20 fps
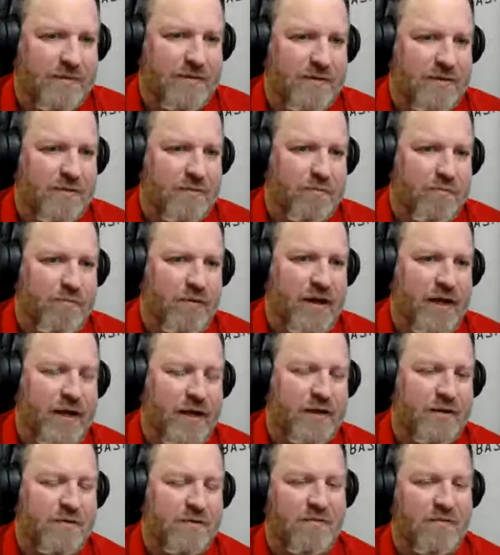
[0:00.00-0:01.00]

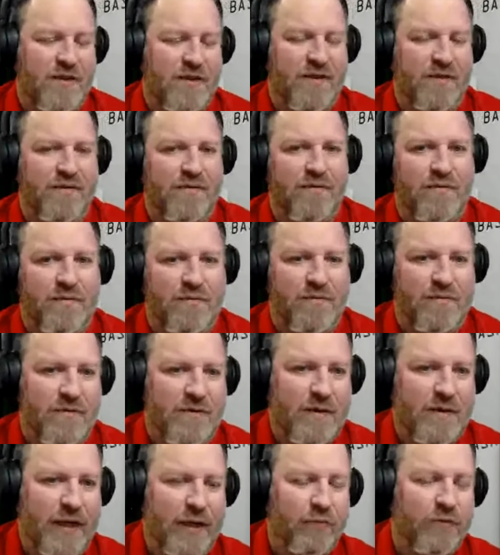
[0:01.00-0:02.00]

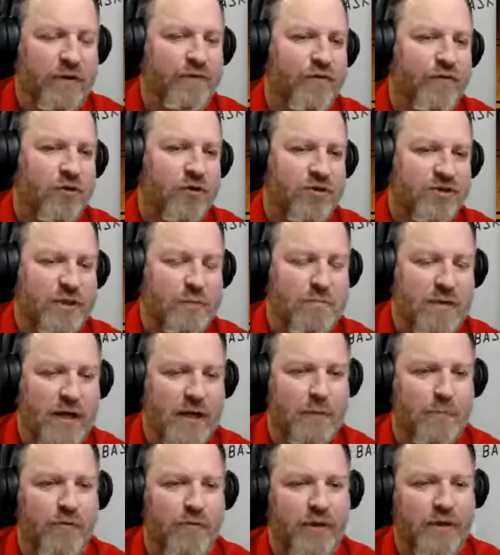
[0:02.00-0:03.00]
in reverse, in my
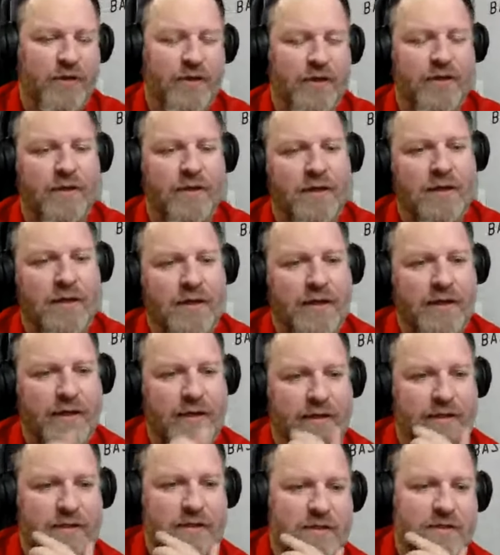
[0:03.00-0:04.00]
opinion,
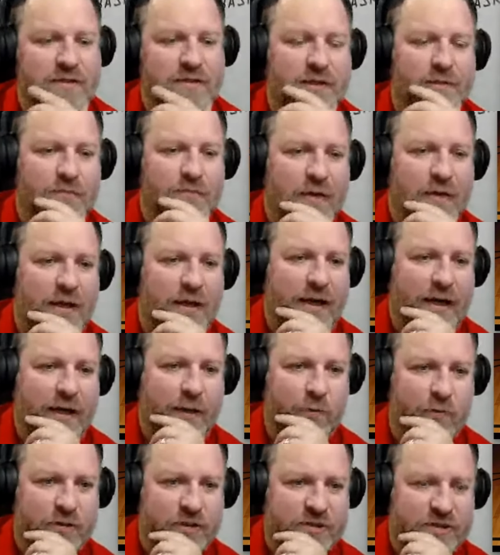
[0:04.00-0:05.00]
is I
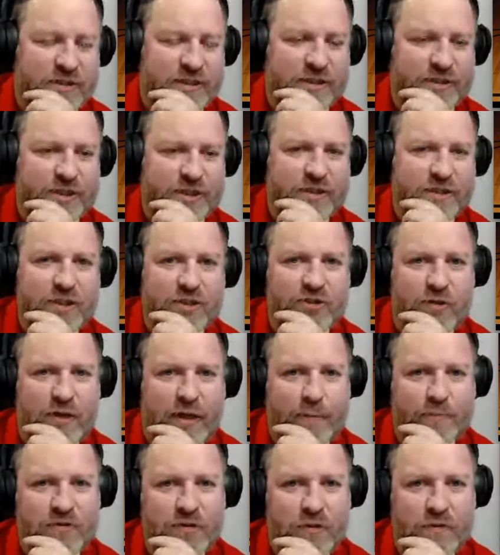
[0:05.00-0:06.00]
was teaching the drop
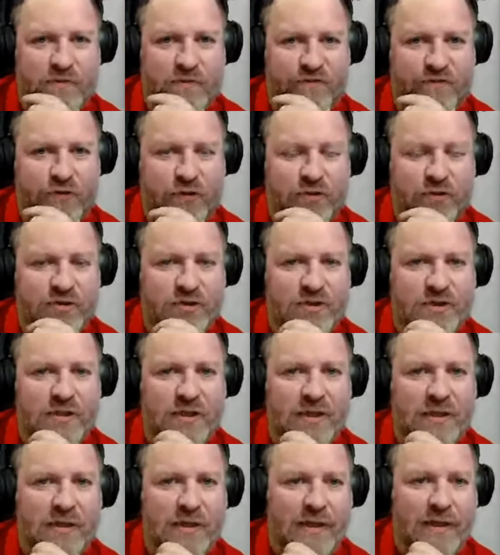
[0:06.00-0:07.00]
zone first
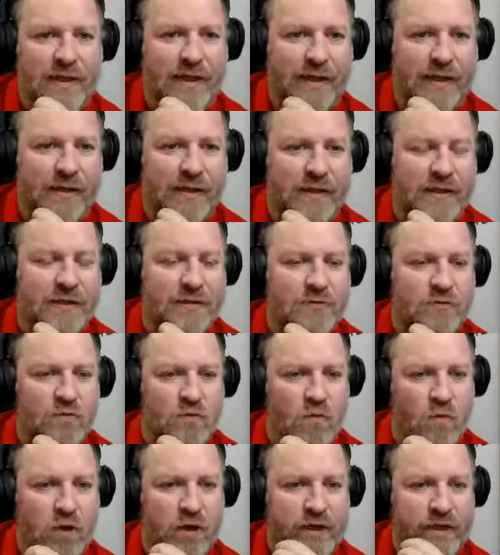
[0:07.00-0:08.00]
and
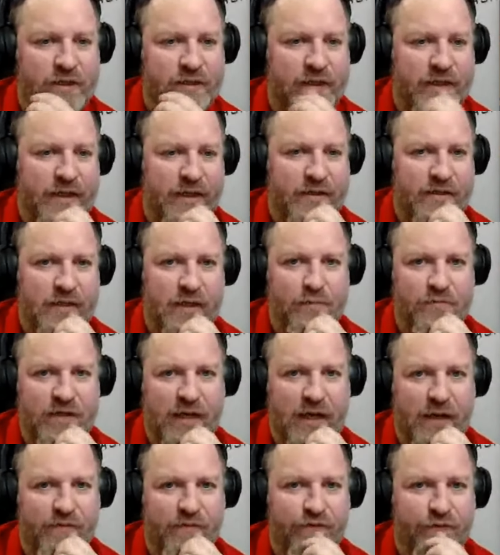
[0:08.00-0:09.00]
wanting to get them to
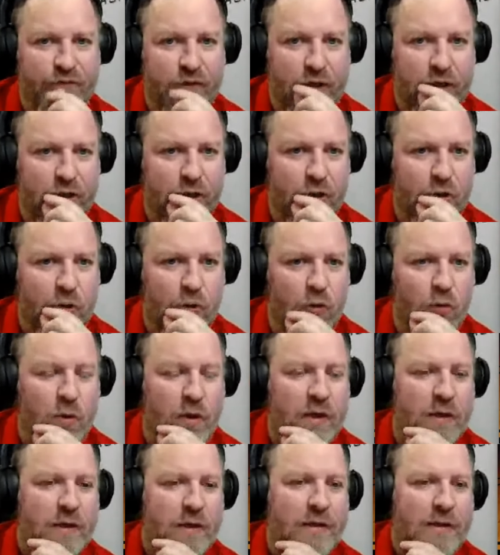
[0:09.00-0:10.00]
have flow
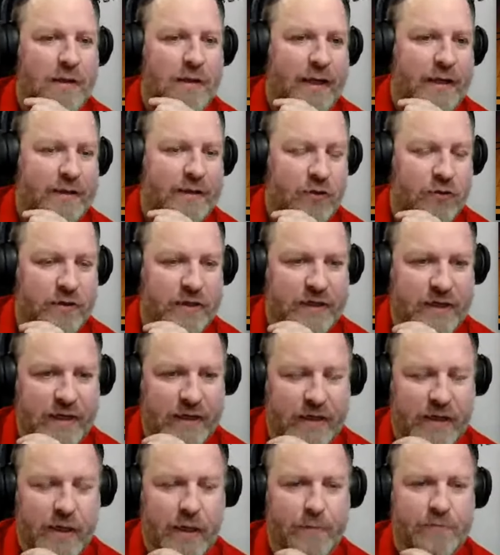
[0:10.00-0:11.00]
and do the
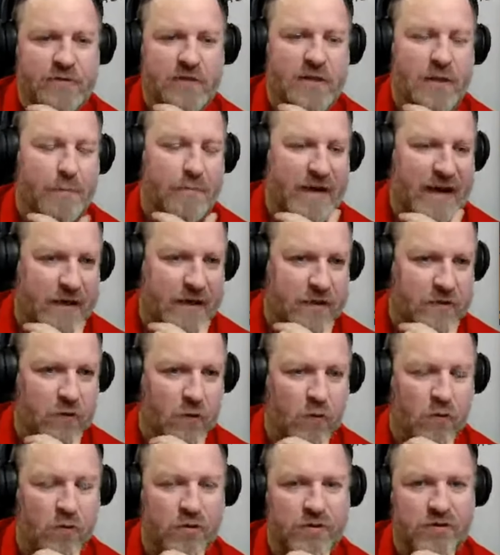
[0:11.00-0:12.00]
kick ups, the back
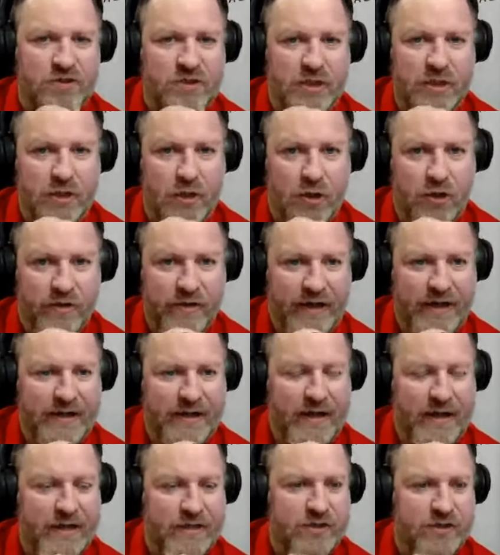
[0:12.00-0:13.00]
doors, and all that
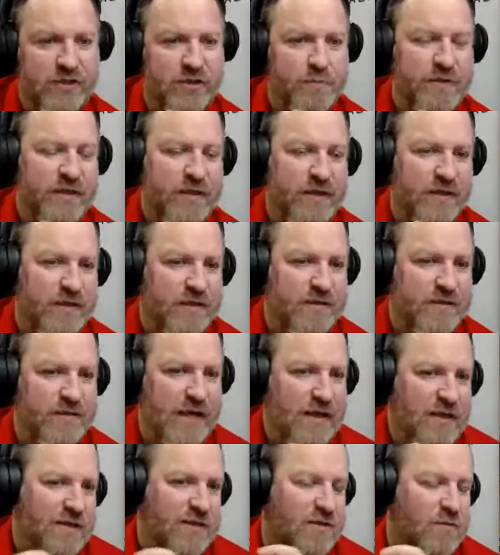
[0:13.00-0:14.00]
actions, because
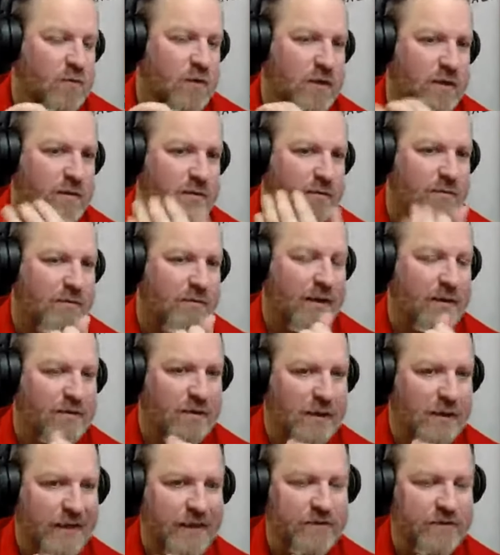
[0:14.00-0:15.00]
that is what
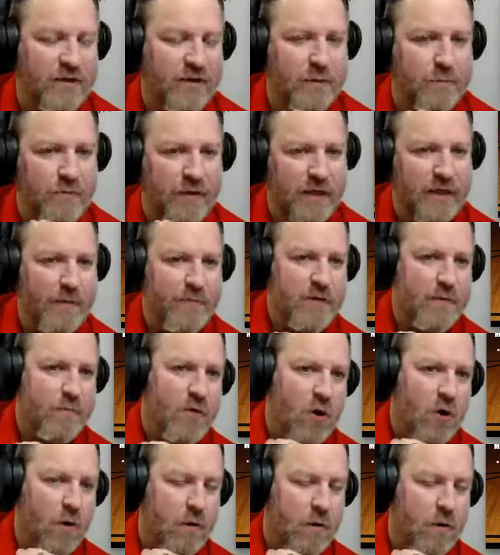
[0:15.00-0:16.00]
the kids are going to pick up the
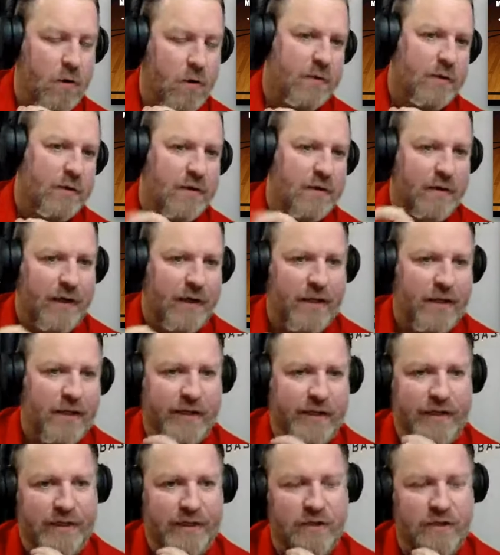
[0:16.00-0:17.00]
ball and they
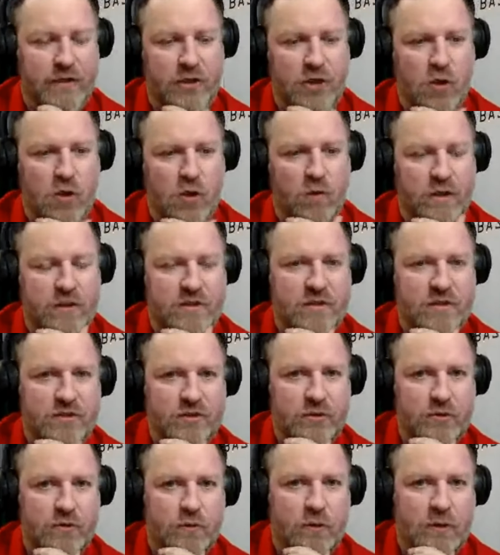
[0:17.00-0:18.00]
needed to know what to
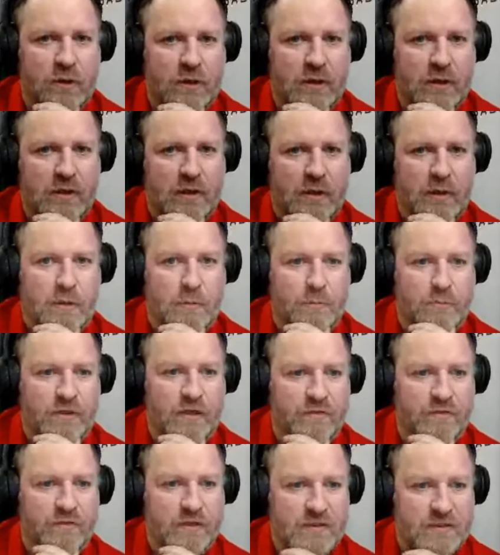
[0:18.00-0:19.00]
do. But
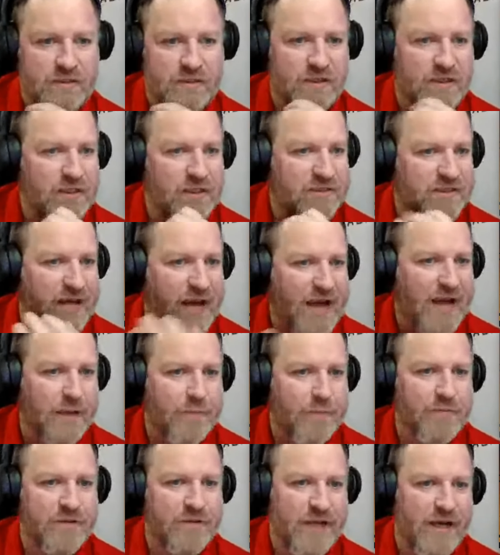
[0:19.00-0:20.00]
if this is an attack
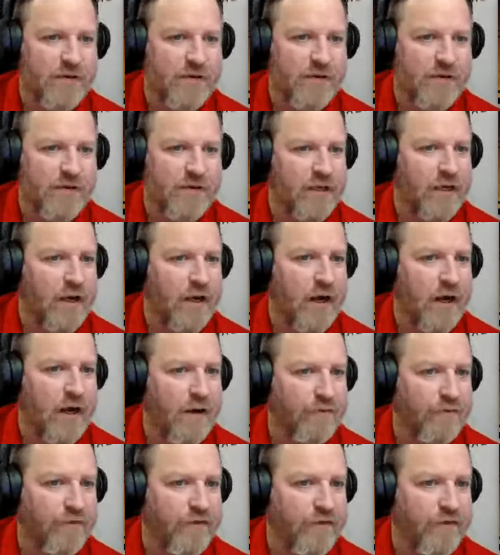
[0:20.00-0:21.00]
mentality
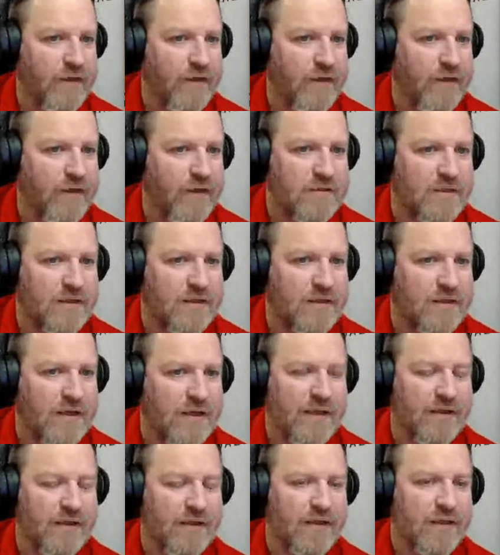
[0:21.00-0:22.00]
offense, I think the
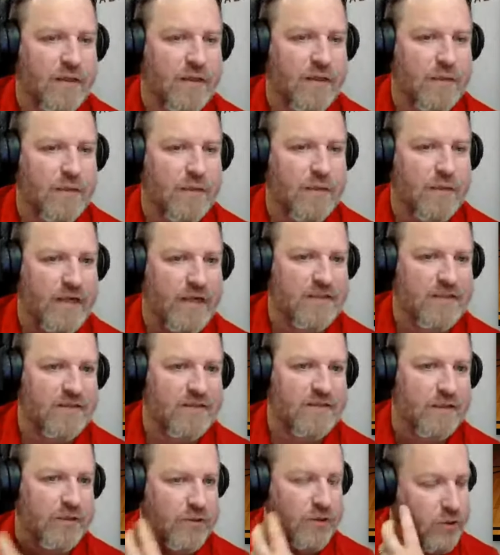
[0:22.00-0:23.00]
best thing to do
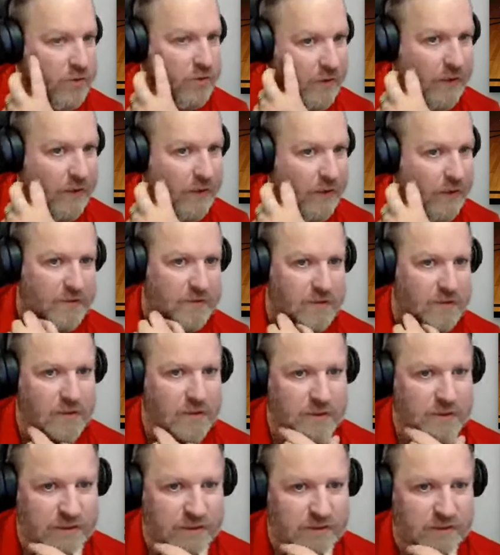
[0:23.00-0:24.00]
is to
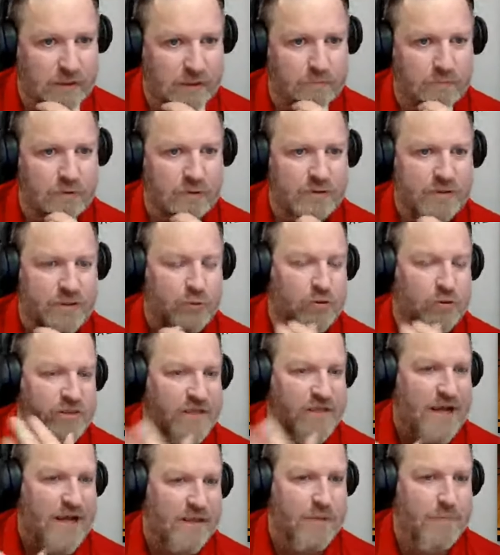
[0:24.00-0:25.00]
teach them to
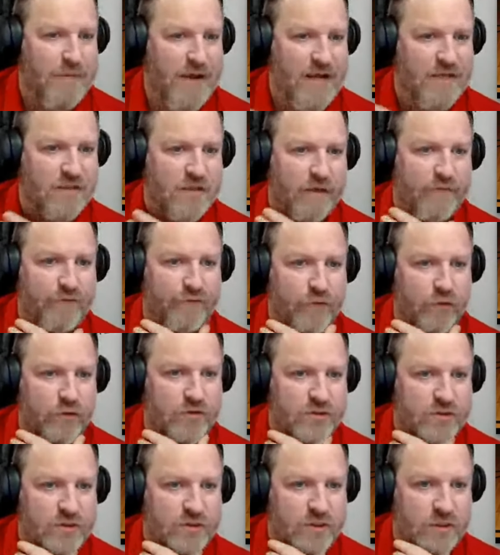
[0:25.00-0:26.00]
attack the basket
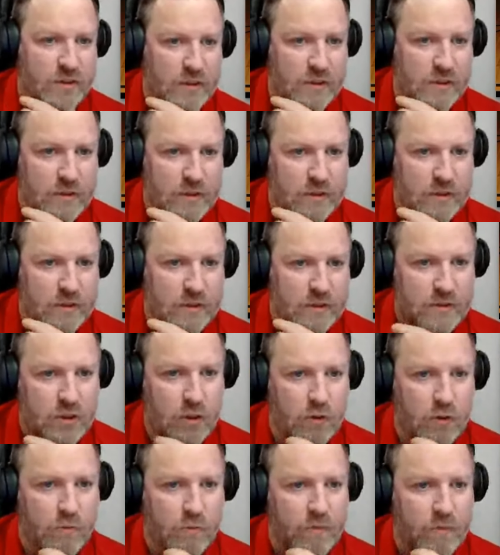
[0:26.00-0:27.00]
first.
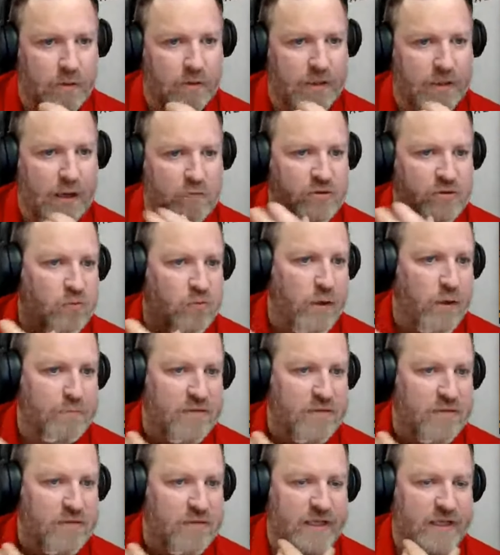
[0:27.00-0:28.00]
So that was one
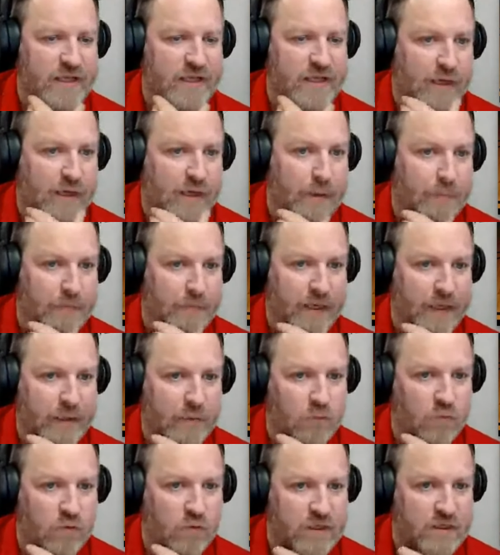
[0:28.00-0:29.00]
mistake that I made,
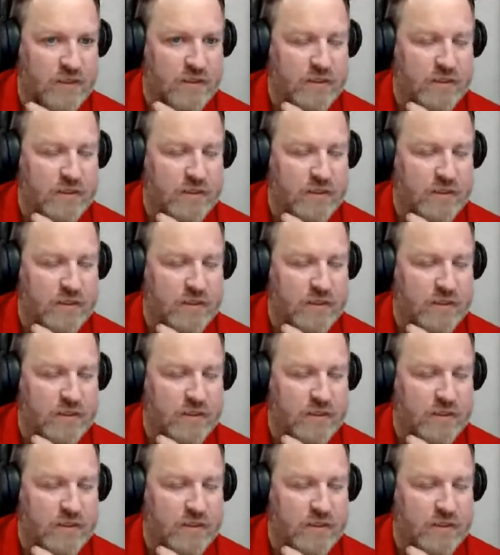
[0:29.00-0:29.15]
was